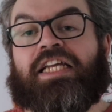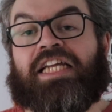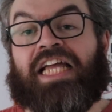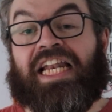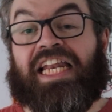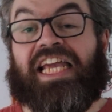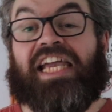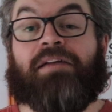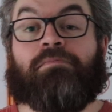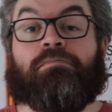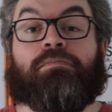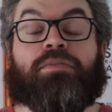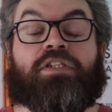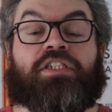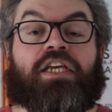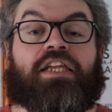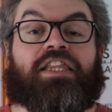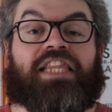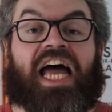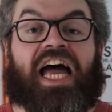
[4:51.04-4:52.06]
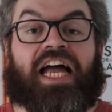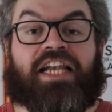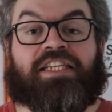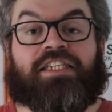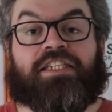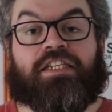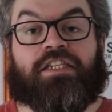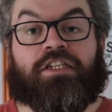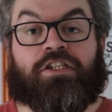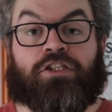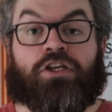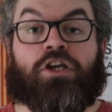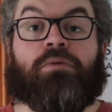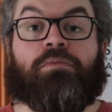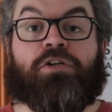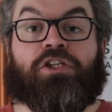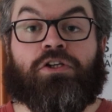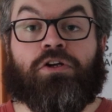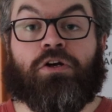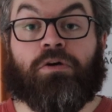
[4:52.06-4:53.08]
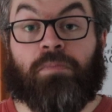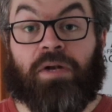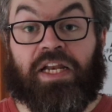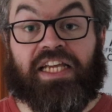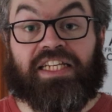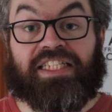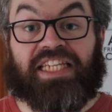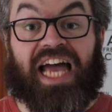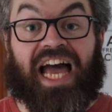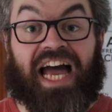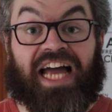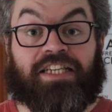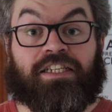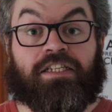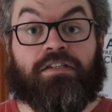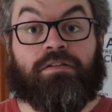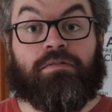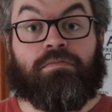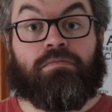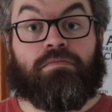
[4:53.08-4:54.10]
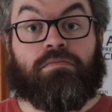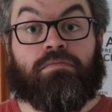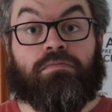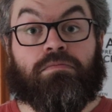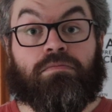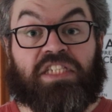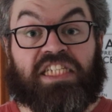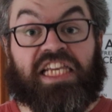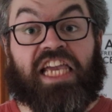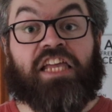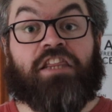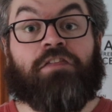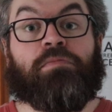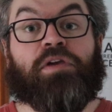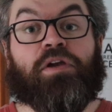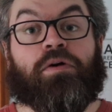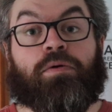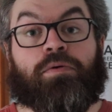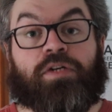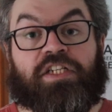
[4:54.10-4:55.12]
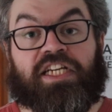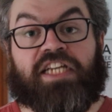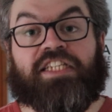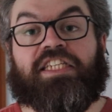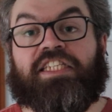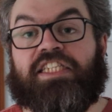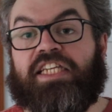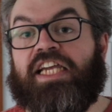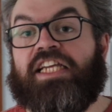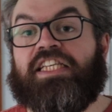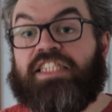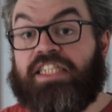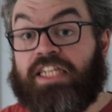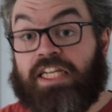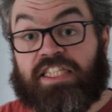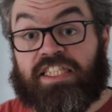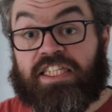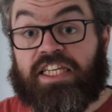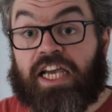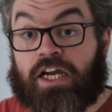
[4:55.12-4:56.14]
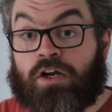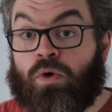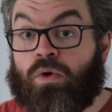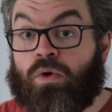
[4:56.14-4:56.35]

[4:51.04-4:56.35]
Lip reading: claims that the skirmish took place at Skaithmuir, which, as I say, it's near